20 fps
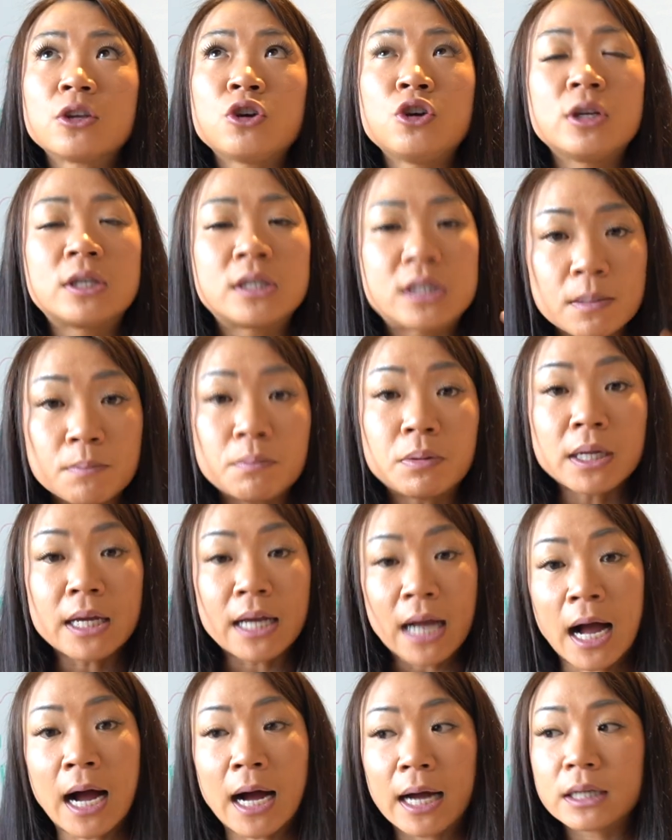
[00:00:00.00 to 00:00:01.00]
simply
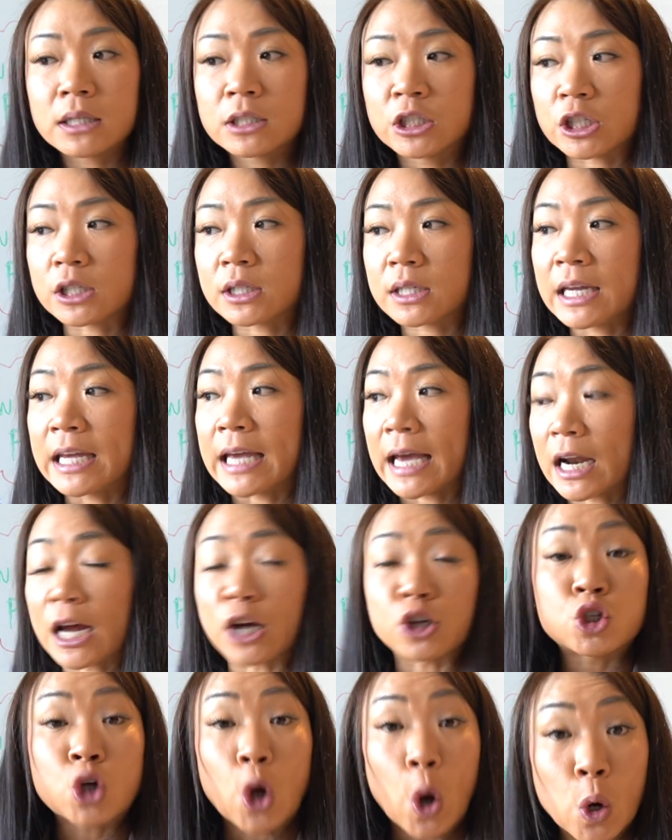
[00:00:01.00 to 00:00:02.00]
can't just get a
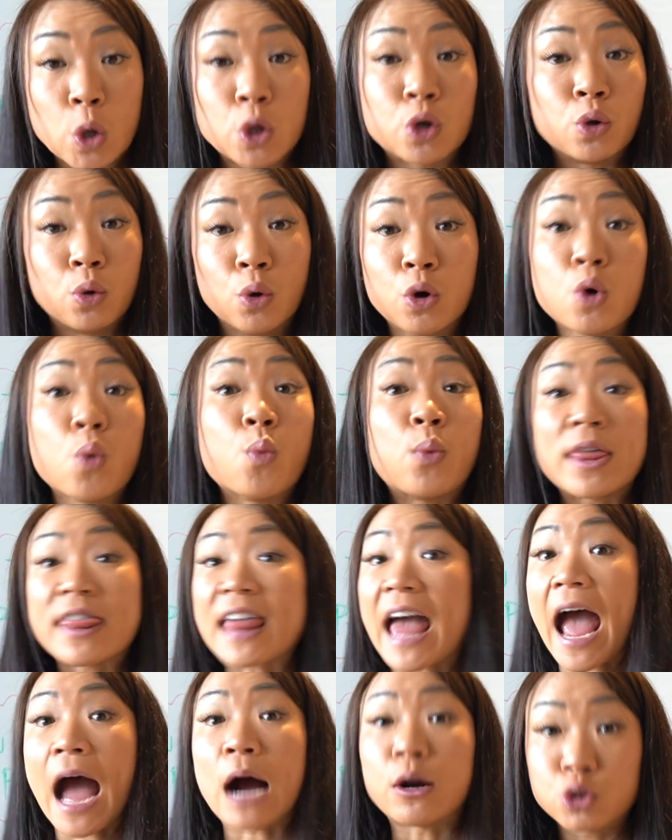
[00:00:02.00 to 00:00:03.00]
toned look
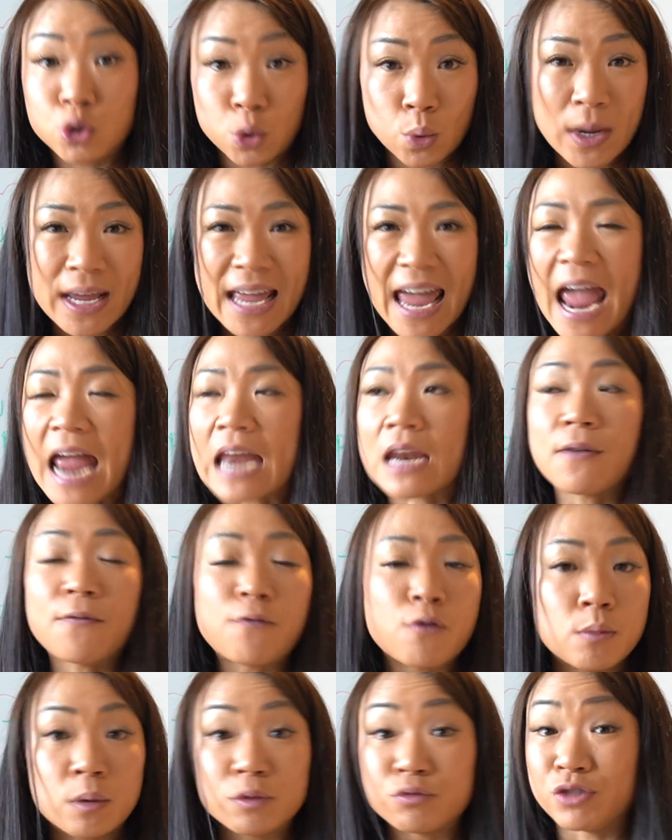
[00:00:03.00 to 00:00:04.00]
without doing any
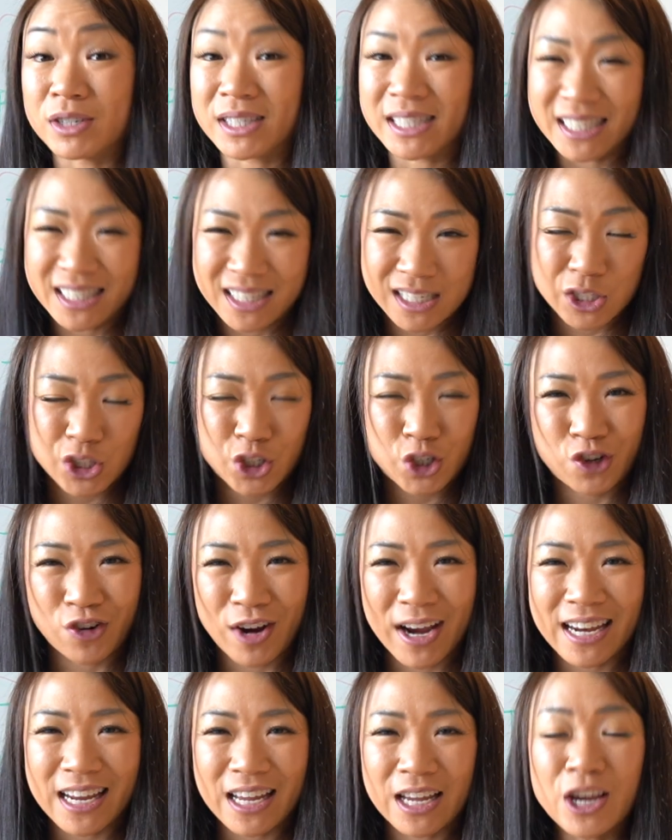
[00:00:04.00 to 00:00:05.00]
form of resistance
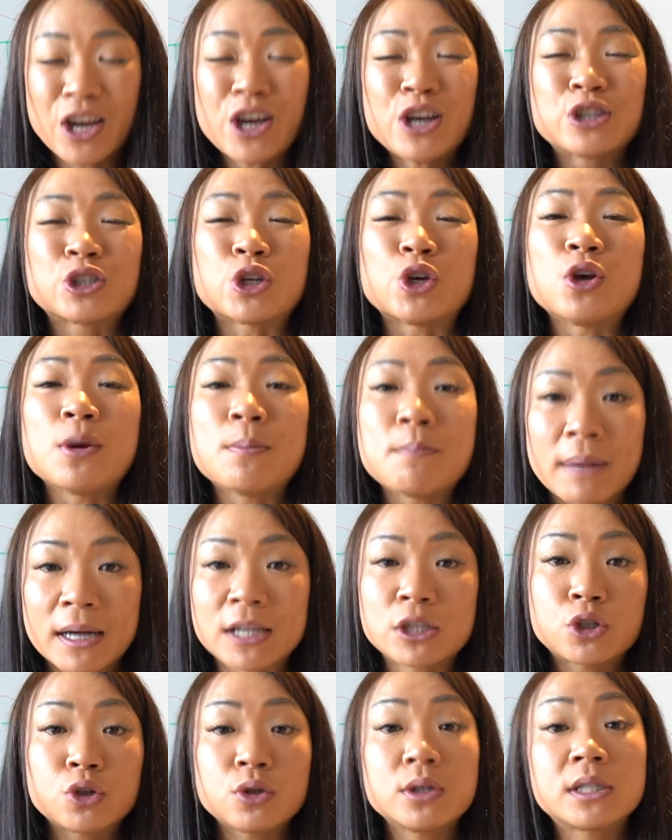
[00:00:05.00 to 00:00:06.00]
training. So you
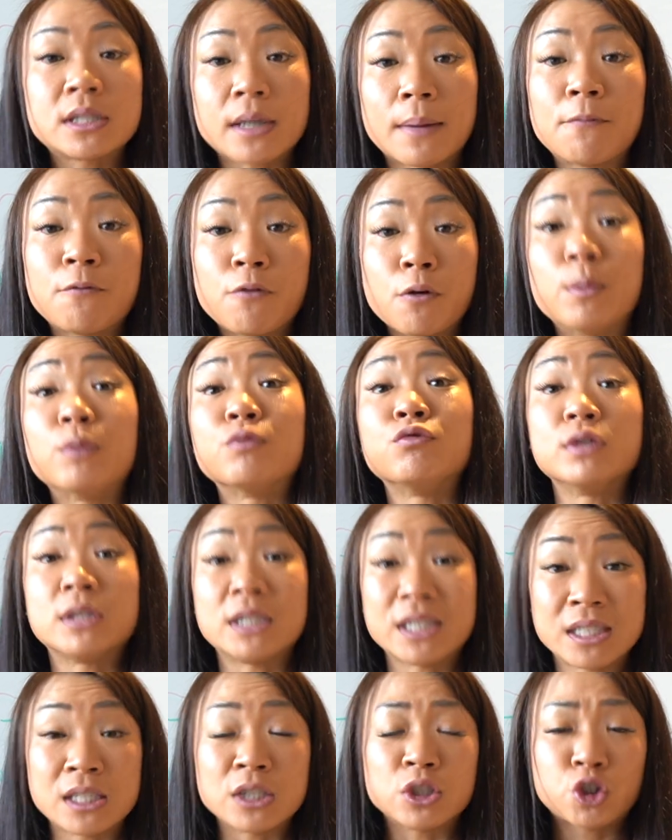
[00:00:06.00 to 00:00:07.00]
must do some form of
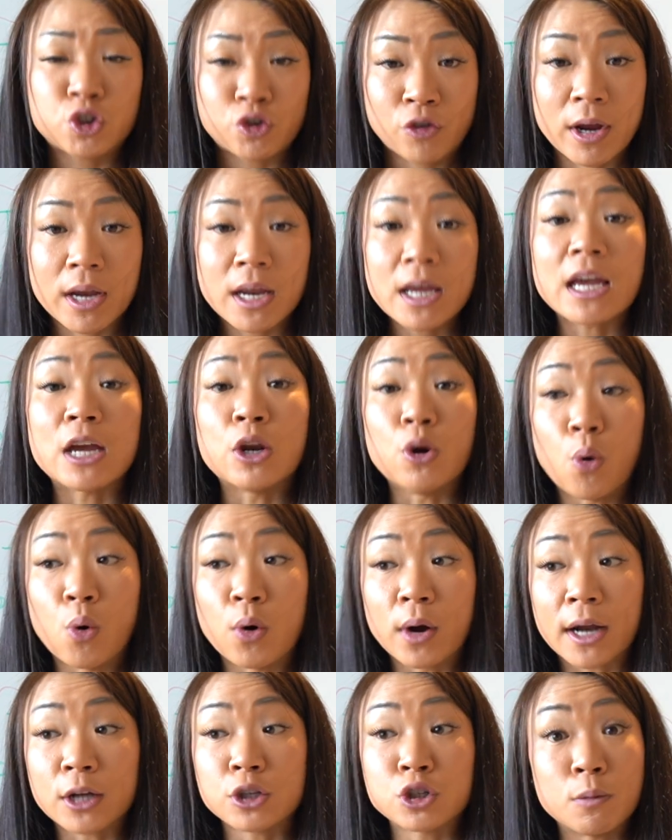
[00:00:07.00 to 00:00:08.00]
resistance training in
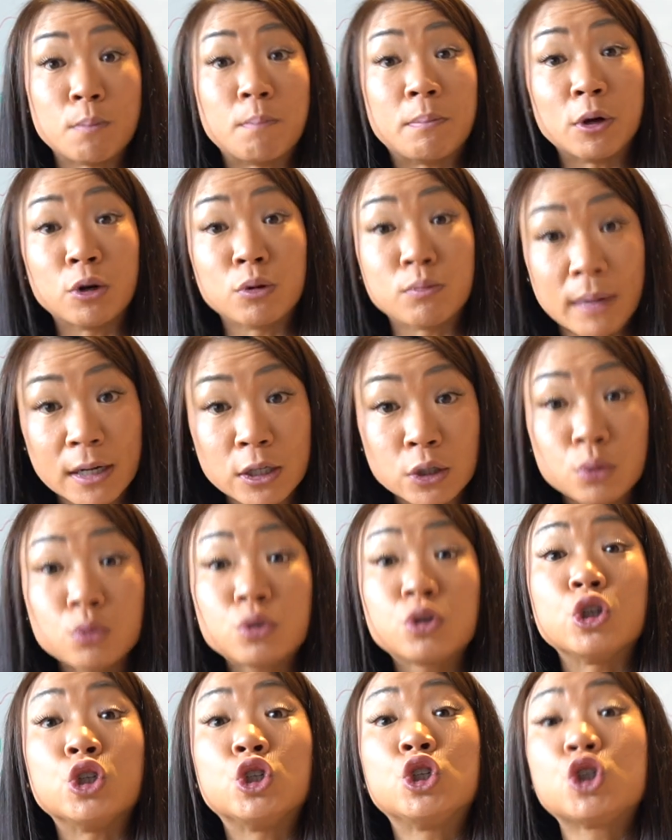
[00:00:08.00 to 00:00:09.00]
order to build muscle,
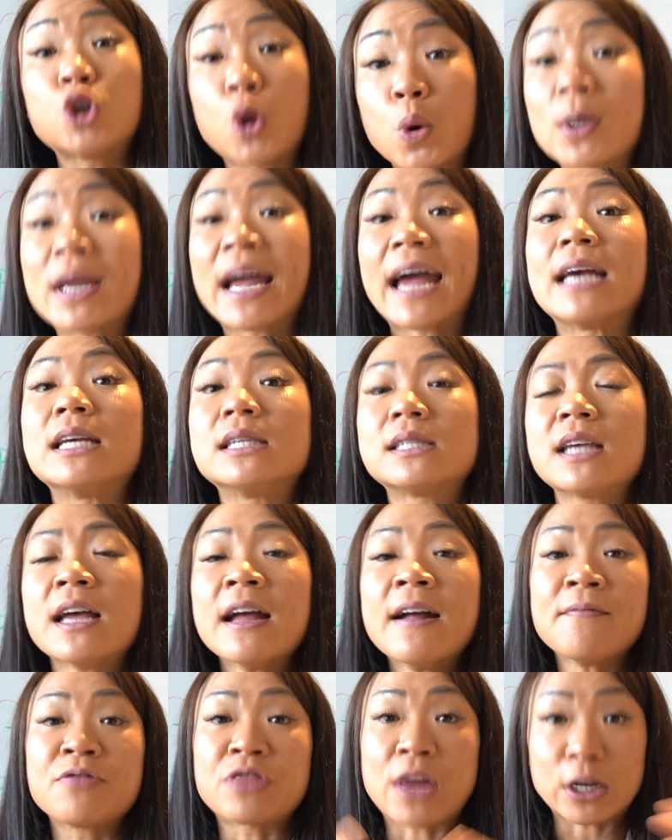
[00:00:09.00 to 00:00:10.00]
to showcase
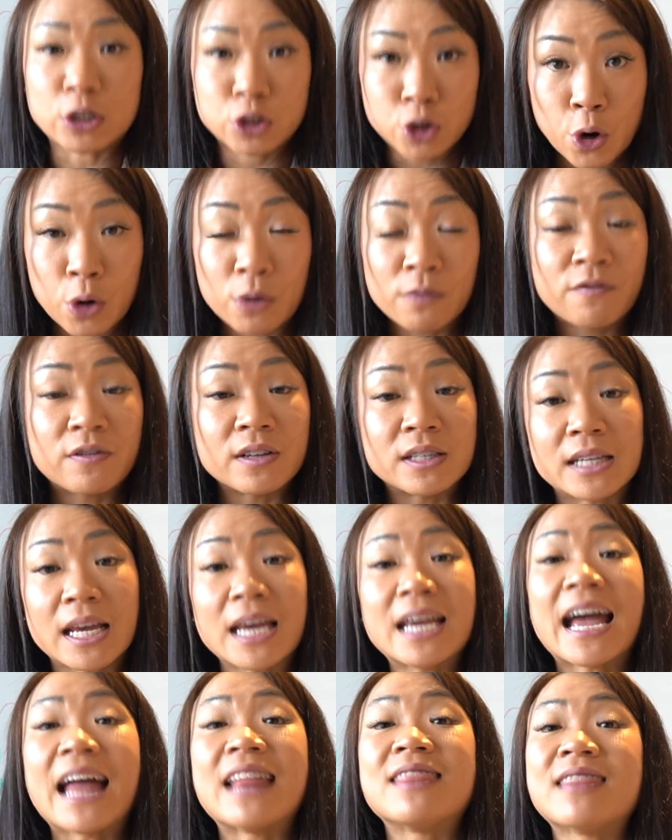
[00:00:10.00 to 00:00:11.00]
that toned
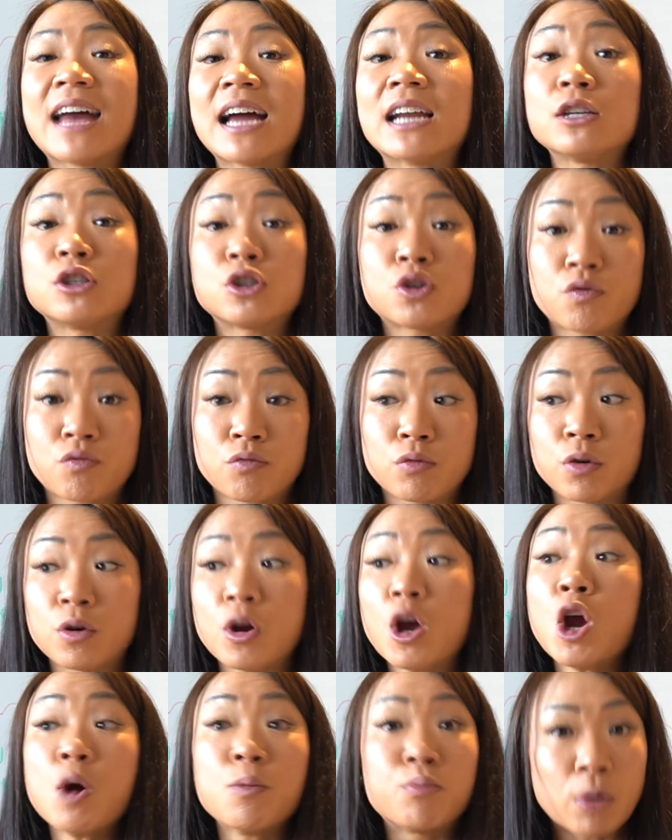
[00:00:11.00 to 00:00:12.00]
physique, and that is through
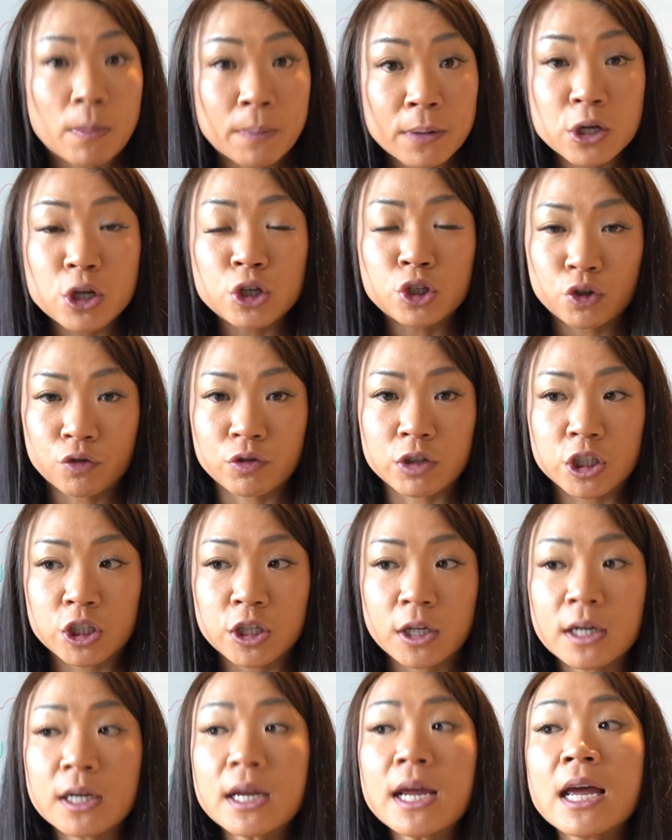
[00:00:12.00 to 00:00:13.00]
proper
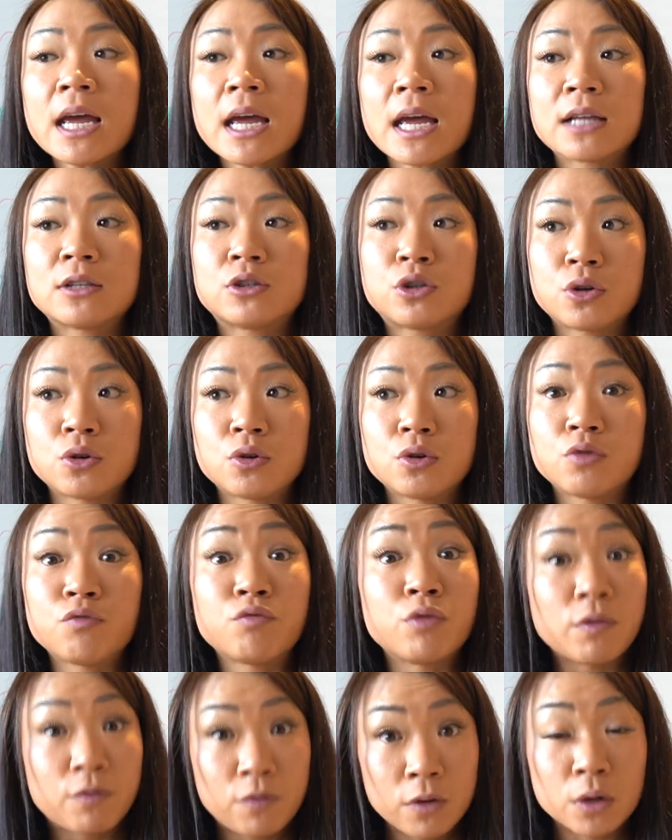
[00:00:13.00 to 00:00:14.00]
nutrition to
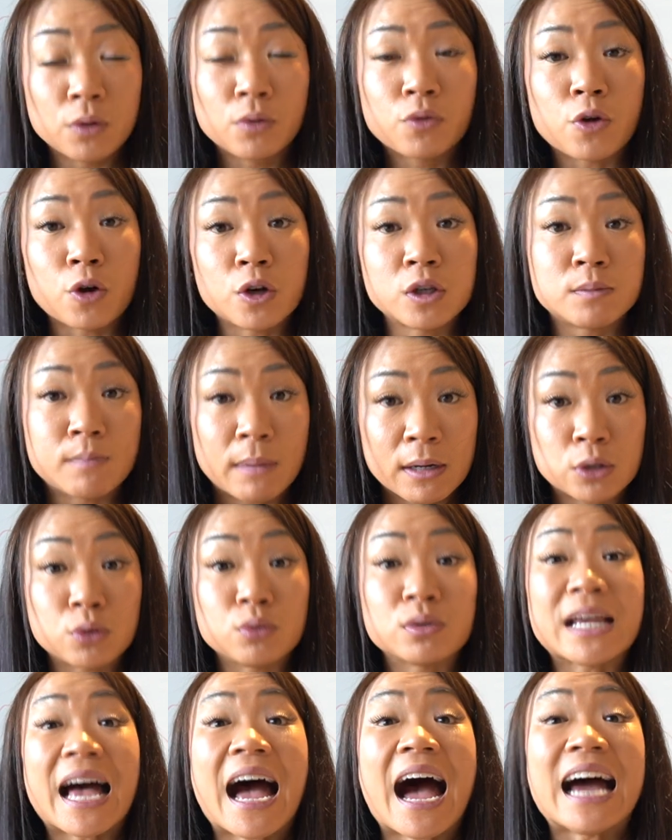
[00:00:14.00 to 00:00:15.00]
reveal those
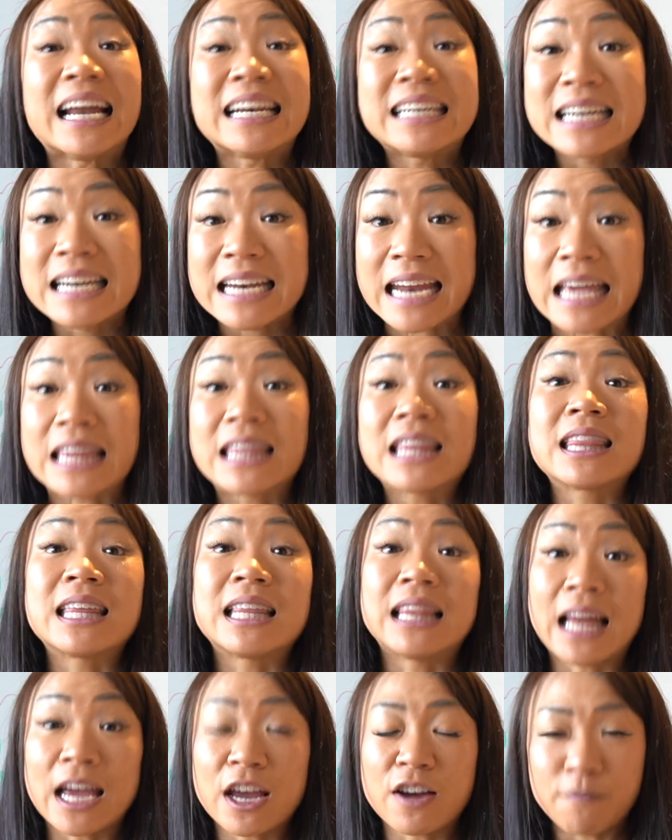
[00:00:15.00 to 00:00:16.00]
muscles underneath the
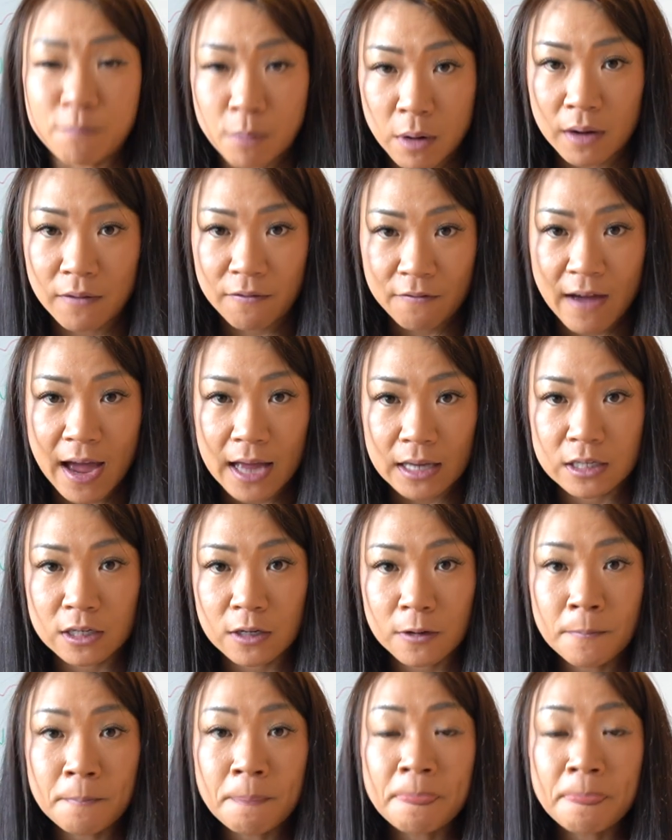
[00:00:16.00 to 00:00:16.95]
layer of body fat.